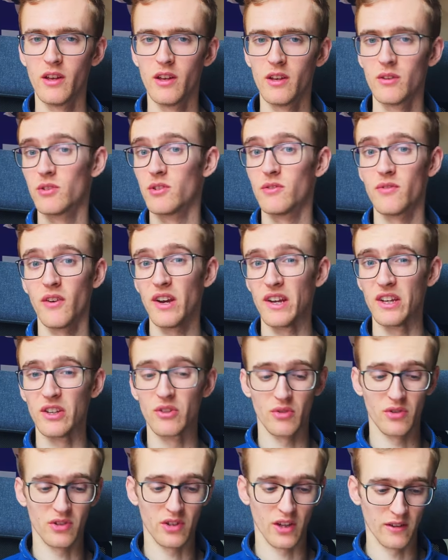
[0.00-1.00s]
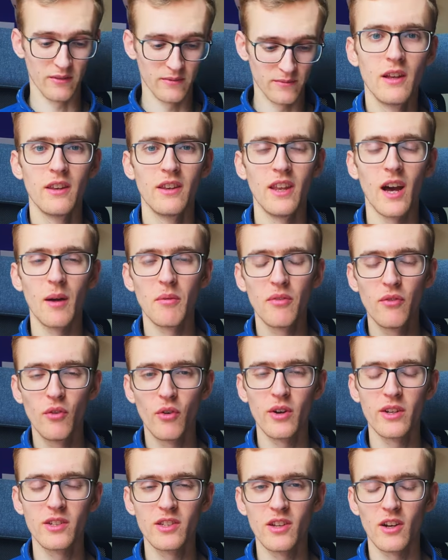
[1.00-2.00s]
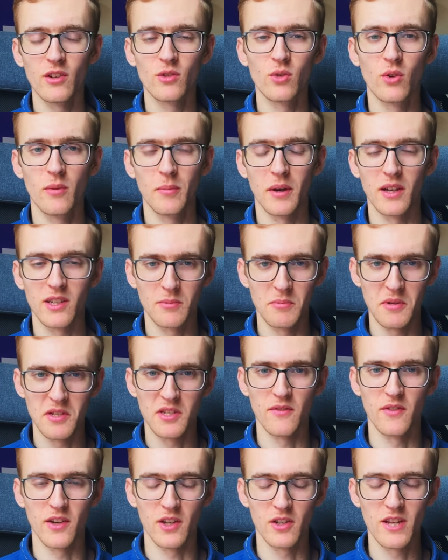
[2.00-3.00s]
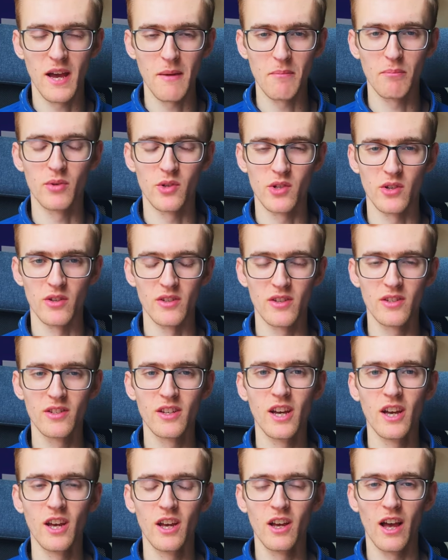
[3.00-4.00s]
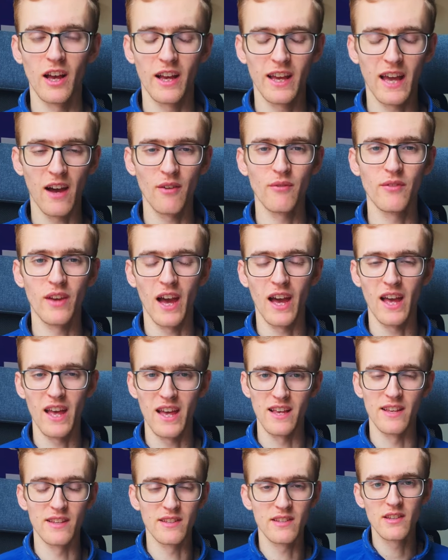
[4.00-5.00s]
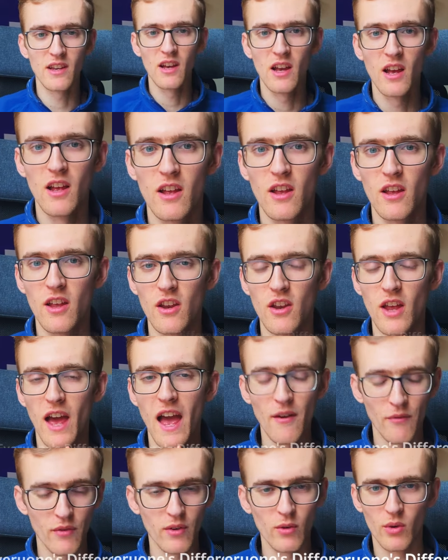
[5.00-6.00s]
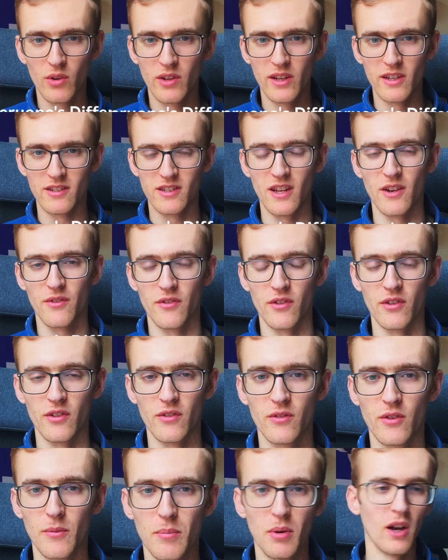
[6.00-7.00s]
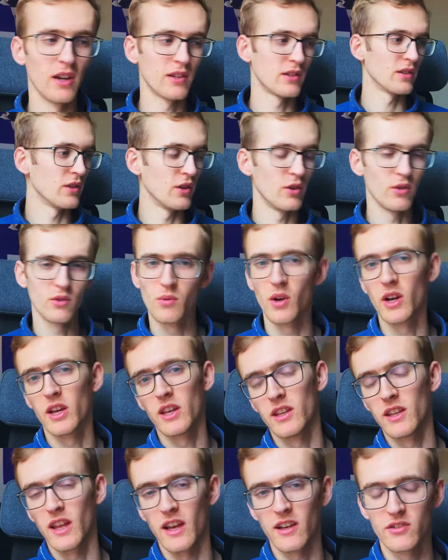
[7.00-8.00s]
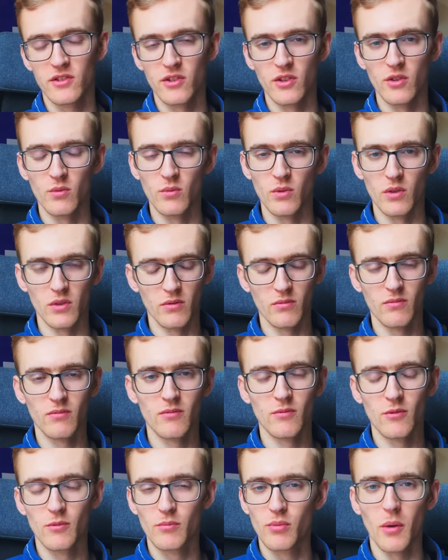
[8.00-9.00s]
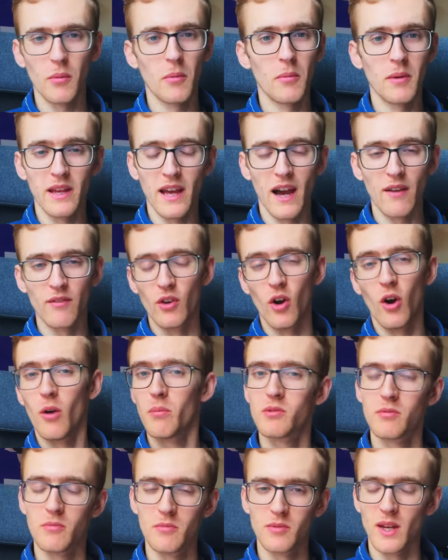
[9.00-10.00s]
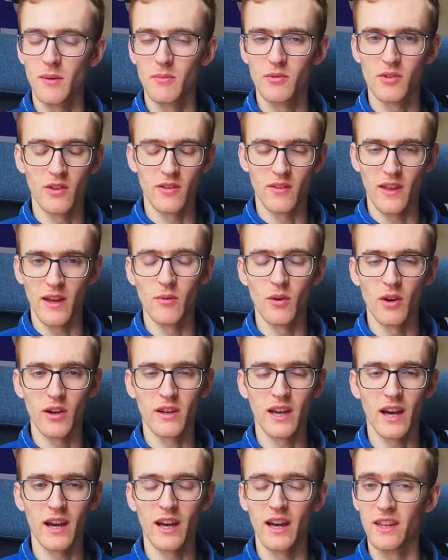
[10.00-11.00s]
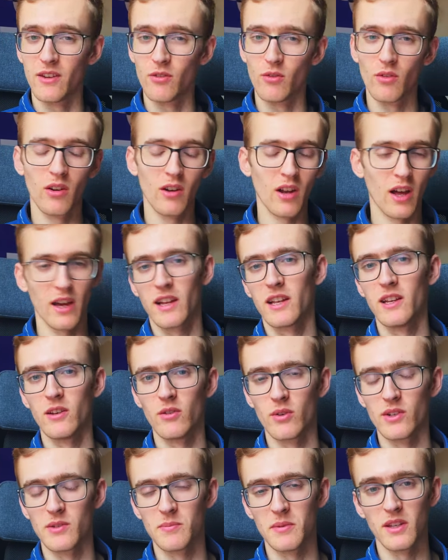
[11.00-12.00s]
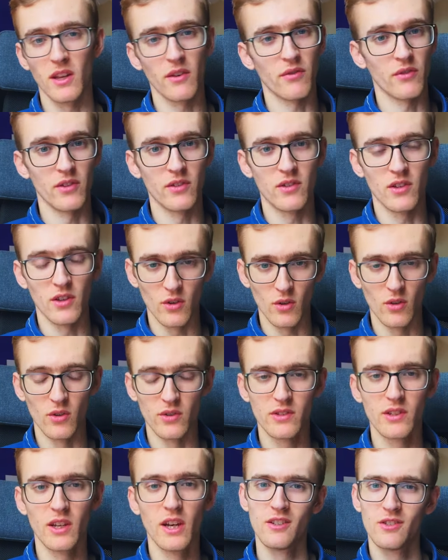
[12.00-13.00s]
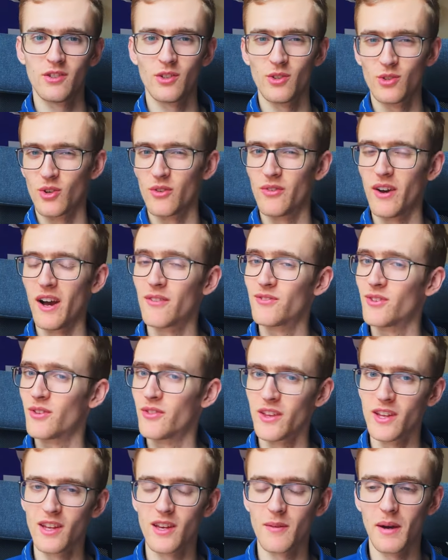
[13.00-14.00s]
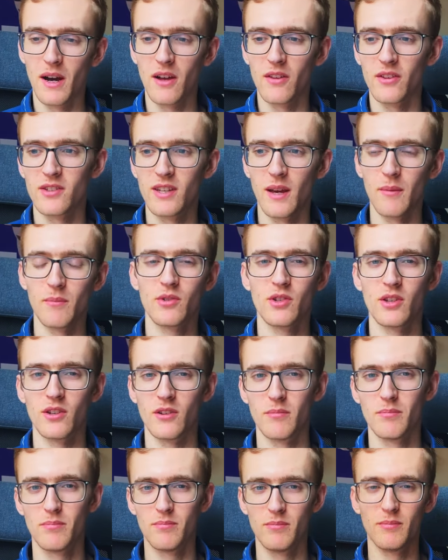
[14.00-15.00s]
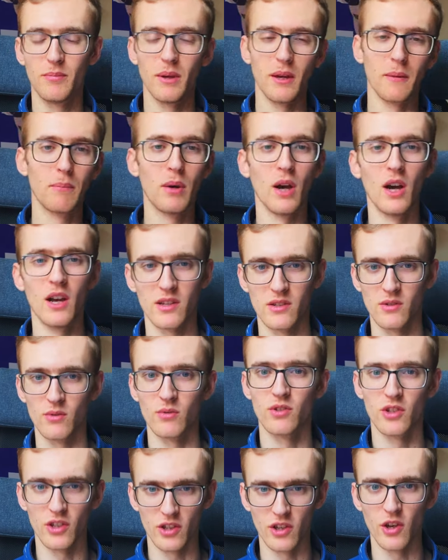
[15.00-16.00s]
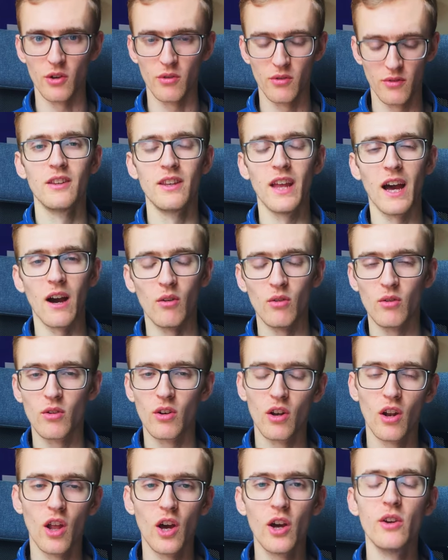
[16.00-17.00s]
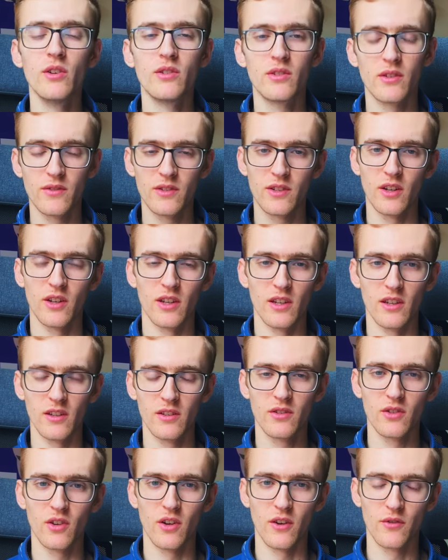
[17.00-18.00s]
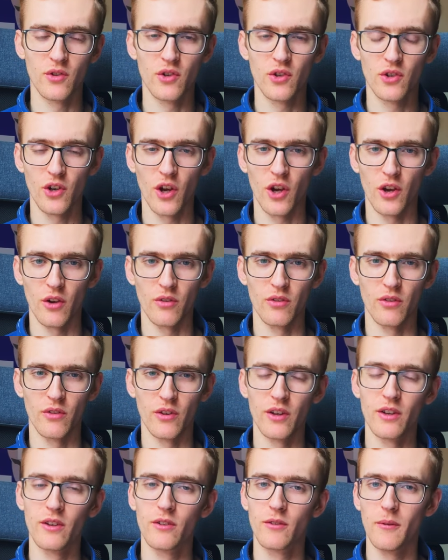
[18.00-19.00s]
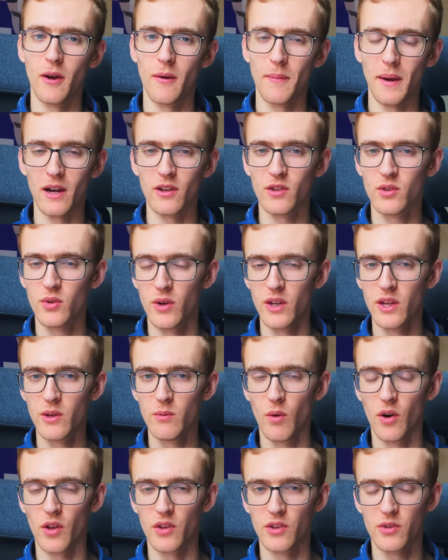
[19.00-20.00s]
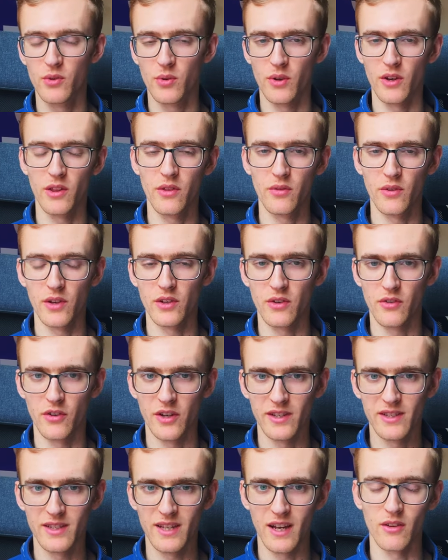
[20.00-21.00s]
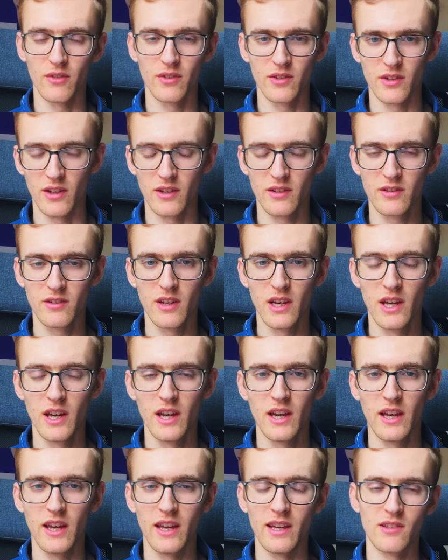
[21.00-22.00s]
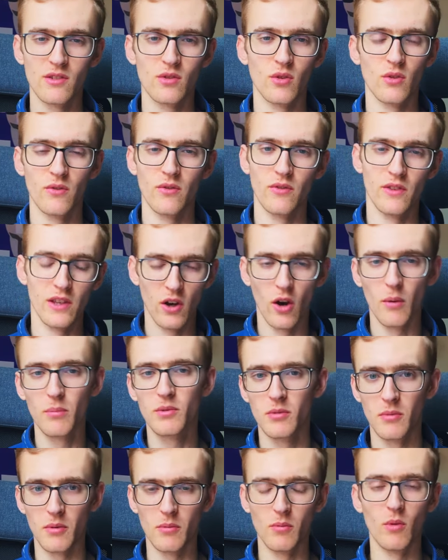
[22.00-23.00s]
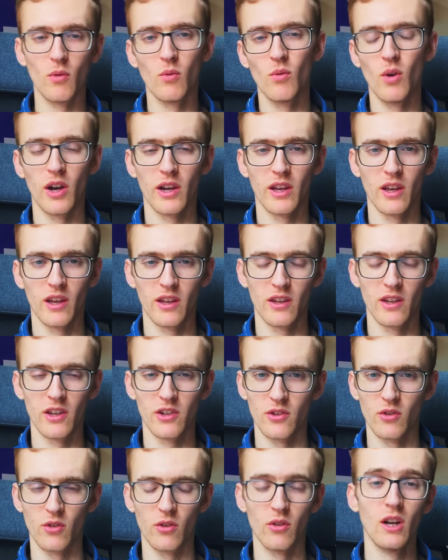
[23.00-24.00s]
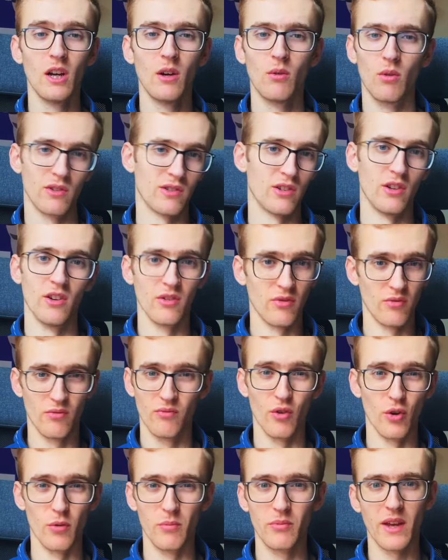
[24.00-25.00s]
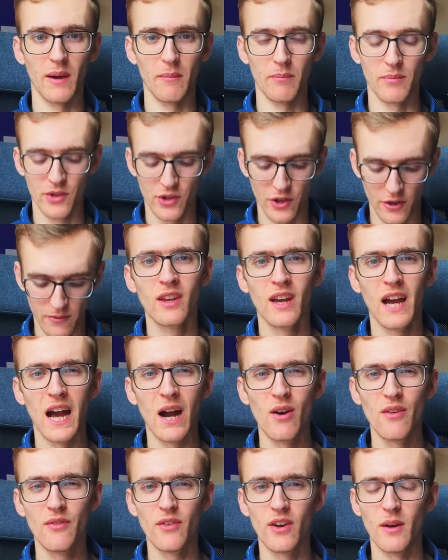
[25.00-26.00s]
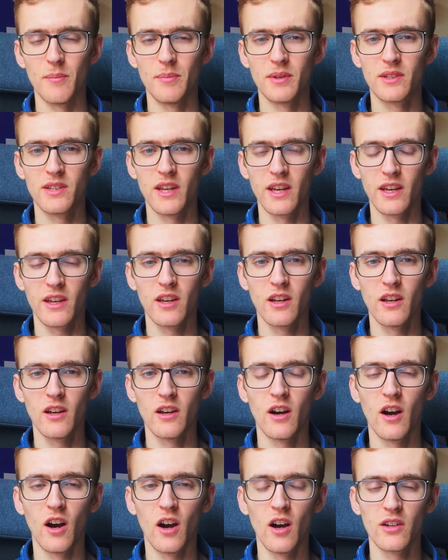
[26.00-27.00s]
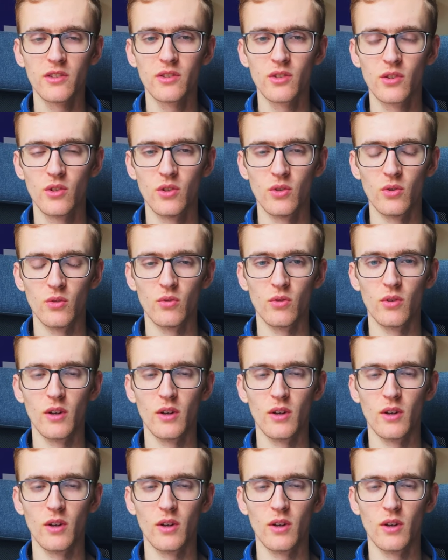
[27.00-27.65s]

which is very interesting. Now, before I start talking about specific temperatures, a caveat is everyone is different. The person who's working next to you will probably have an optimum temperature that they work at, and it will likely always be different to yours. So you sort of have to think about the temperature being personal to you. Now, loads of studies have shown that about 21 to 23 degrees Celsius is sort of the optimum working condition, or what's known as room temperature. However, a particular article